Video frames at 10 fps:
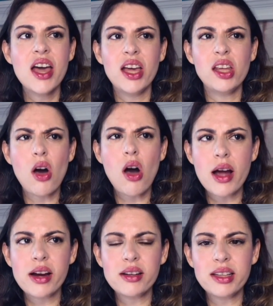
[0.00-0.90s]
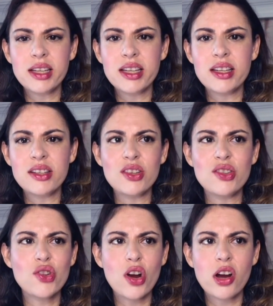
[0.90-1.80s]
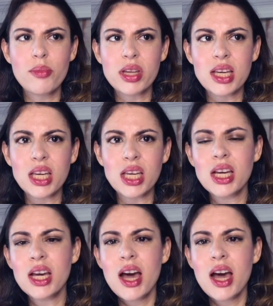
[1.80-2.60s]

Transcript: in Ireland, in Germany.